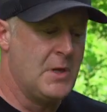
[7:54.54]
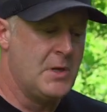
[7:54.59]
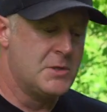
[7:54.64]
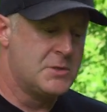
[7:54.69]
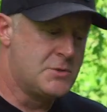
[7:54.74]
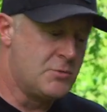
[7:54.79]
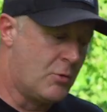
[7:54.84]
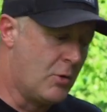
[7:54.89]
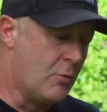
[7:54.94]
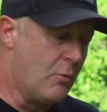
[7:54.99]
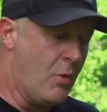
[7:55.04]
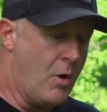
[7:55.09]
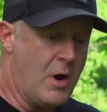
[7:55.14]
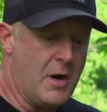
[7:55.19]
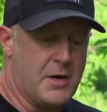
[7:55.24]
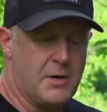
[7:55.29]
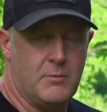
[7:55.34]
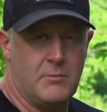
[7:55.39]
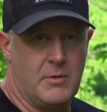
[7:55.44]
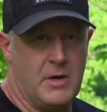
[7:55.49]
So we're
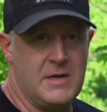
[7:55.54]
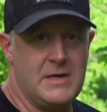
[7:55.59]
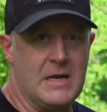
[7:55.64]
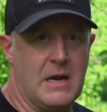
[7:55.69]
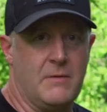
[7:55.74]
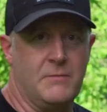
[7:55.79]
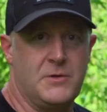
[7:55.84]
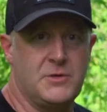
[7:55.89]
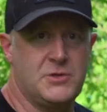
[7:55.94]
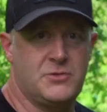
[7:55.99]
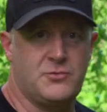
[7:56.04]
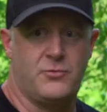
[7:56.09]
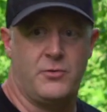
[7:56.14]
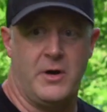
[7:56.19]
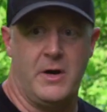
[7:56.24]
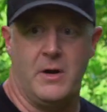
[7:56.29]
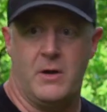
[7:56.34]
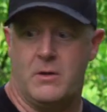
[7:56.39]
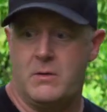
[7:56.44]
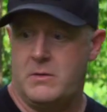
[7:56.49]
walking right down this
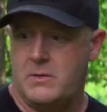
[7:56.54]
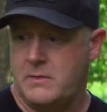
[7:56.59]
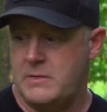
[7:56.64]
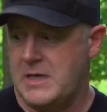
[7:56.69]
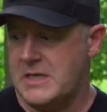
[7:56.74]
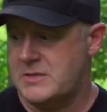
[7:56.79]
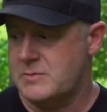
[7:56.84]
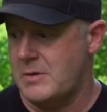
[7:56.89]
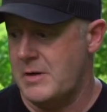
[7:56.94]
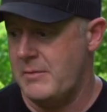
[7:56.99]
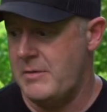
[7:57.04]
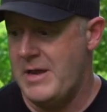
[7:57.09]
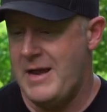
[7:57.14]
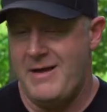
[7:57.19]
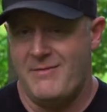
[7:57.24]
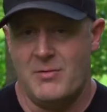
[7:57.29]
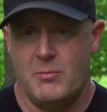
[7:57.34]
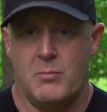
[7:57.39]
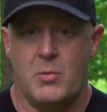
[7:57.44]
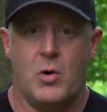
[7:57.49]
trail. That's why we
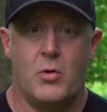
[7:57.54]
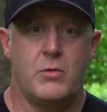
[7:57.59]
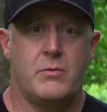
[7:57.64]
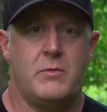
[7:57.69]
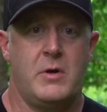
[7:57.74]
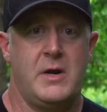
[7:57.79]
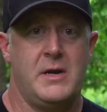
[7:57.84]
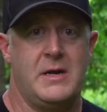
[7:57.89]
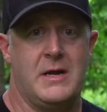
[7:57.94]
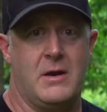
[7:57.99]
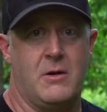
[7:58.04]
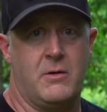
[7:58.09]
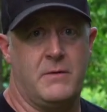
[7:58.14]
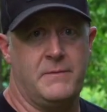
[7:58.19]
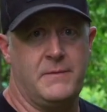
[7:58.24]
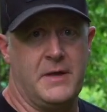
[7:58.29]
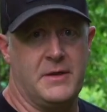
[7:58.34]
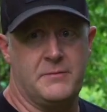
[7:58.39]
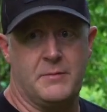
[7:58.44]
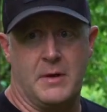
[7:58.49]
haven't mowed right now.
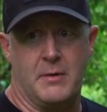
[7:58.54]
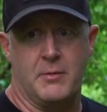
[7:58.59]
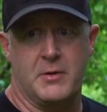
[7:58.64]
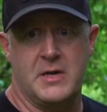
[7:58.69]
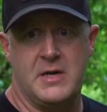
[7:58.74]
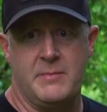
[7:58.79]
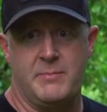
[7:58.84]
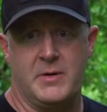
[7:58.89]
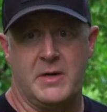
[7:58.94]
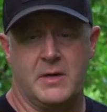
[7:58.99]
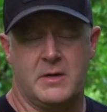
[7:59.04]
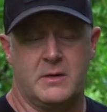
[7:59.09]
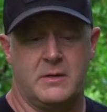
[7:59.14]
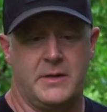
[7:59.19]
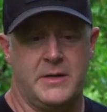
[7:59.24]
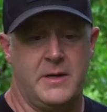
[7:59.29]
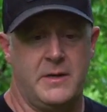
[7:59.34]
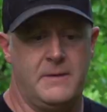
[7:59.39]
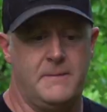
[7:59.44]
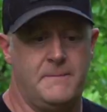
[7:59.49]
That's why we're keeping it
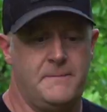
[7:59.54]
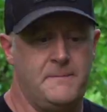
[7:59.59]
clean.